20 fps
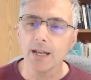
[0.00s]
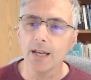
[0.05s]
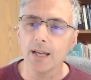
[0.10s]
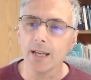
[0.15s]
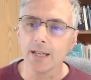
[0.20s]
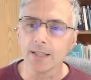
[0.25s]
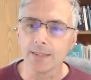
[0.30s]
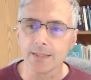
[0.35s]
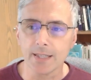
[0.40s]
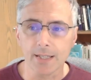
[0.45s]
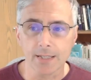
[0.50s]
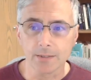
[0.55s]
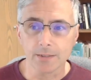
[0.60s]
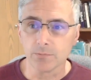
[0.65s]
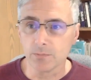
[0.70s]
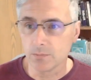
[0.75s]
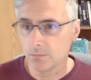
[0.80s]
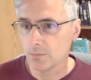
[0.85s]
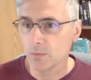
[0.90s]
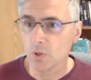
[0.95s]
and then
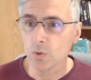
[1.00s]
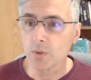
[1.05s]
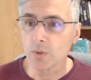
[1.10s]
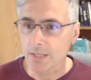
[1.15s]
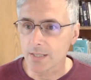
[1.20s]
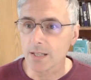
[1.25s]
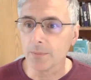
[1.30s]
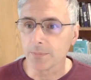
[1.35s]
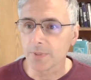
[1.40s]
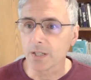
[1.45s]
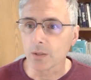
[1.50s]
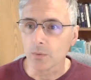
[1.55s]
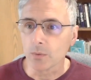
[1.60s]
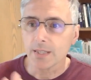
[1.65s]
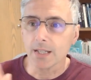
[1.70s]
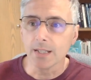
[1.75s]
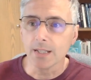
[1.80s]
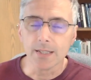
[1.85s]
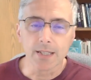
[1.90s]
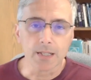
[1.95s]
doing something
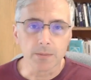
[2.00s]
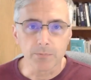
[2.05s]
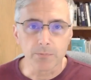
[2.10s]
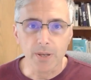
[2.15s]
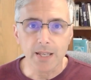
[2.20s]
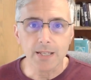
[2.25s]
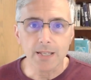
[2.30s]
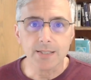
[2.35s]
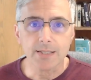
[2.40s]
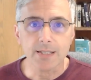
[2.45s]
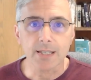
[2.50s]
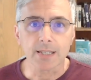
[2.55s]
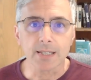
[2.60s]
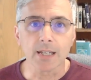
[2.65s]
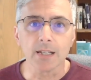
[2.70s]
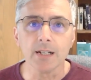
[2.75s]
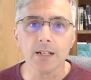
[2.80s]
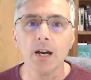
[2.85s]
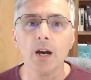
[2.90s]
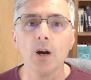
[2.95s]
with it and then pasting
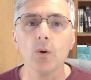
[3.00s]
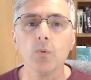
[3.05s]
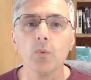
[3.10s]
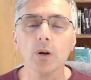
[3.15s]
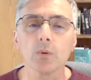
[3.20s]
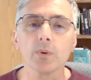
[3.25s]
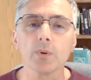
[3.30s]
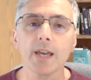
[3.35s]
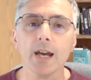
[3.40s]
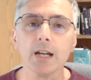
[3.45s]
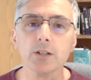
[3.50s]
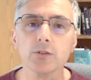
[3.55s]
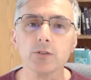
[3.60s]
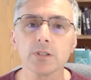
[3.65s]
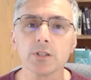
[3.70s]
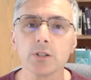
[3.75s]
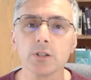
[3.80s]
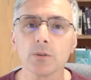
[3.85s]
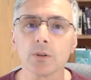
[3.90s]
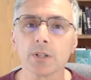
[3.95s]
it, what we
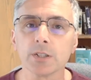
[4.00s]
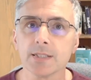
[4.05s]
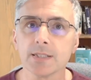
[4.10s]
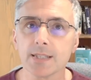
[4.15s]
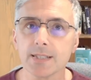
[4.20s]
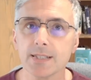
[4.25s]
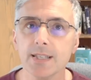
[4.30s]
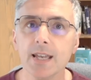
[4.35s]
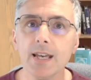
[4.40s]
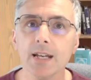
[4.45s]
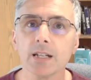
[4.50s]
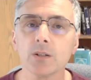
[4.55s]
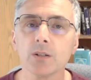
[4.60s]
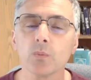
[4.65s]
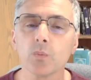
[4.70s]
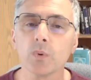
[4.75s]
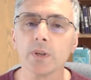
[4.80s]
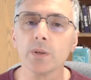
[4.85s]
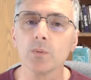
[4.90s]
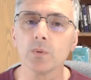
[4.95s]
actually do instead,
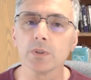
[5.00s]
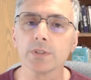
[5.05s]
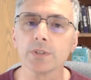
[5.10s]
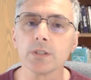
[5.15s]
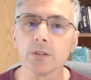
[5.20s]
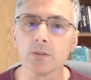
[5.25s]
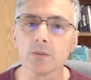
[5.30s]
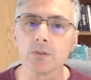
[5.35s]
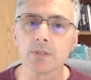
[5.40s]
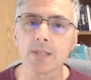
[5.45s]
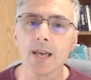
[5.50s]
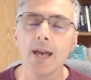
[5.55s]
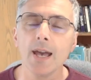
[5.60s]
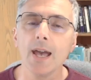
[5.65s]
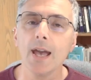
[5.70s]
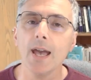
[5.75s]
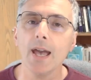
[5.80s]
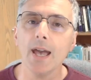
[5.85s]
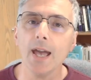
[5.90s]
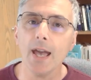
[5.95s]
we will use
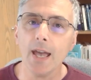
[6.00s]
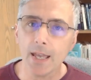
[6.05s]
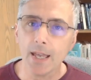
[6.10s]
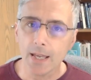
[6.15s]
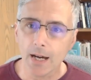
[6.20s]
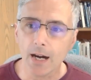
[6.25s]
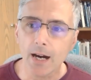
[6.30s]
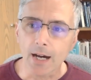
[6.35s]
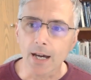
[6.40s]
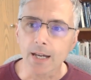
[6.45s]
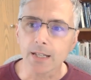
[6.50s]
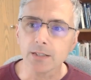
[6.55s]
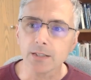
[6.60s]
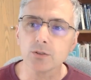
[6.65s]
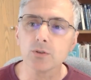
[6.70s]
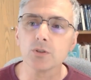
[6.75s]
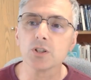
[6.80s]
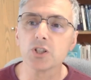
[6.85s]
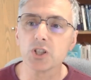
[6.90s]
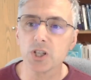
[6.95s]
AI
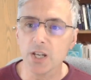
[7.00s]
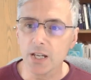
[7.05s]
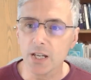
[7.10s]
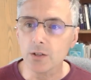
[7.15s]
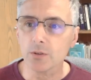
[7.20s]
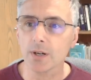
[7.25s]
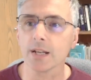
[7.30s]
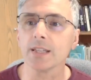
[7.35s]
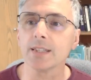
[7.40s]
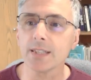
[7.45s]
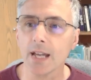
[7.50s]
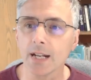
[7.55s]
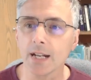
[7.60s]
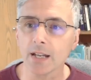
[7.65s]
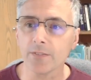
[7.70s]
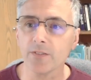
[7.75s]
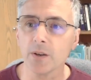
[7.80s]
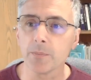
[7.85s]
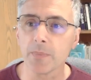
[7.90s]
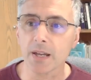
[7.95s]
to generate that
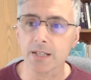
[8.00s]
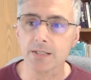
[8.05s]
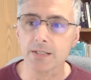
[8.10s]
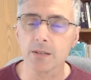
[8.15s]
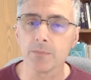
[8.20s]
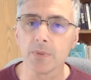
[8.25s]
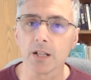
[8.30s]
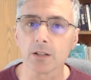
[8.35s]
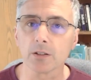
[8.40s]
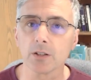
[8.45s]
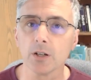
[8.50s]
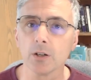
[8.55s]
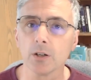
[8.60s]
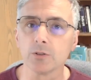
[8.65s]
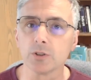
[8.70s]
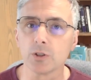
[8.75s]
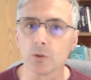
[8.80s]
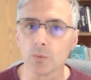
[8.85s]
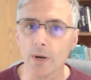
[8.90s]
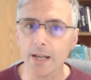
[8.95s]
FMXML
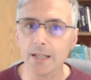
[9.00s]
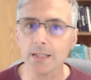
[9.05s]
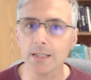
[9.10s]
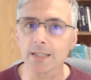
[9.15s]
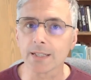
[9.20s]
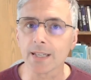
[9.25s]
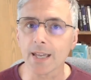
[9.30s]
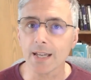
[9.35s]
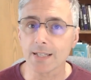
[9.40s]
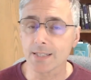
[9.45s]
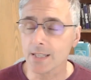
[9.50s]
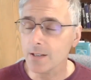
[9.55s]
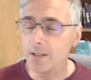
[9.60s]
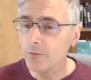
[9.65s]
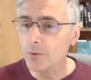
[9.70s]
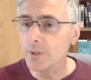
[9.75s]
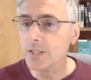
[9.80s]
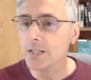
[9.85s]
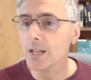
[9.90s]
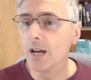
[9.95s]
code directly as
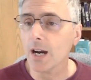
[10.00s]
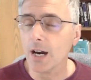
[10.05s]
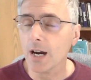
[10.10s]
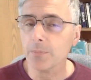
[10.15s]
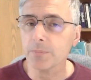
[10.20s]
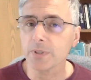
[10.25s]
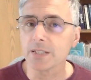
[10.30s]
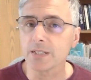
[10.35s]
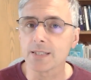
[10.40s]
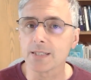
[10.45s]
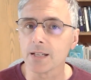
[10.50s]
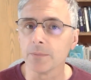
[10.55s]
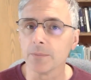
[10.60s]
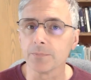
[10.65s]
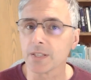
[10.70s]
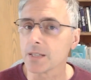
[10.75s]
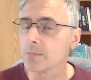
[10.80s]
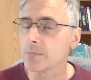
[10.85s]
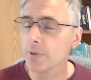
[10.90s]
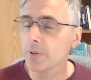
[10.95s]
if we'd copied
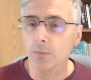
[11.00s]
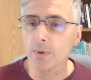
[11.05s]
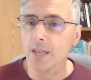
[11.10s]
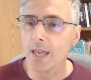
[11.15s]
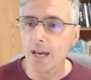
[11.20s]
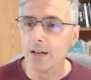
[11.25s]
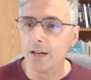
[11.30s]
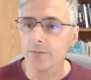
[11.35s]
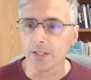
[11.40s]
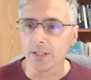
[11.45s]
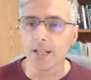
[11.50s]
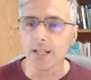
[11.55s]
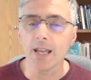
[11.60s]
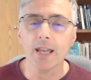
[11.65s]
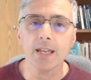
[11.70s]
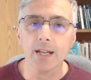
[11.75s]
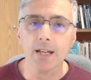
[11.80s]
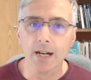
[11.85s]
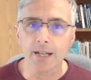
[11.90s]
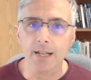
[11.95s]
something, but we haven't.
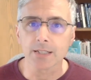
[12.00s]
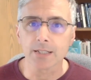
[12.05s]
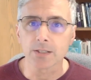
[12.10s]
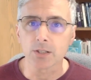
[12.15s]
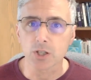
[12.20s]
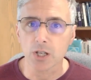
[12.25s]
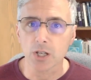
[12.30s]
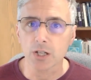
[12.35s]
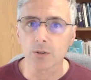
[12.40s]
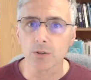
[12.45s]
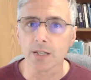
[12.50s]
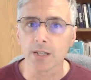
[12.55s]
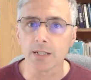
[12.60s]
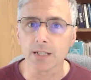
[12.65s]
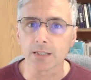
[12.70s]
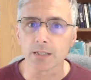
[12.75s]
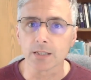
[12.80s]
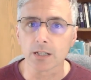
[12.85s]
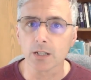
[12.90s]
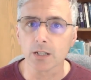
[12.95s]
AI is
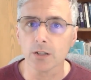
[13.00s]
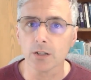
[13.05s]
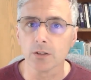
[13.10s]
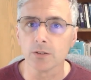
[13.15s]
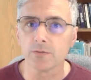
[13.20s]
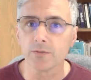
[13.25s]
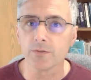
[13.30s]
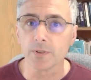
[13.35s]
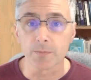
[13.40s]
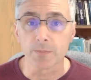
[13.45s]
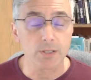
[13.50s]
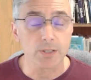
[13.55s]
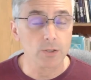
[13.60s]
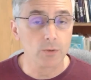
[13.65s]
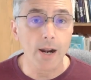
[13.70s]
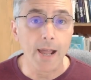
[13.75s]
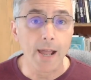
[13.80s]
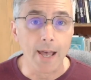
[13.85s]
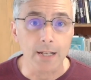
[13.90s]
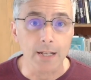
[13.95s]
generating the code from
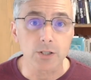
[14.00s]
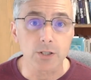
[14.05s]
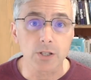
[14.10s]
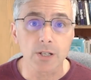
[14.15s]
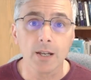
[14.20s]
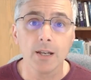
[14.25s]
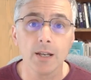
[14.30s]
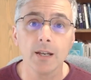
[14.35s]
scratch,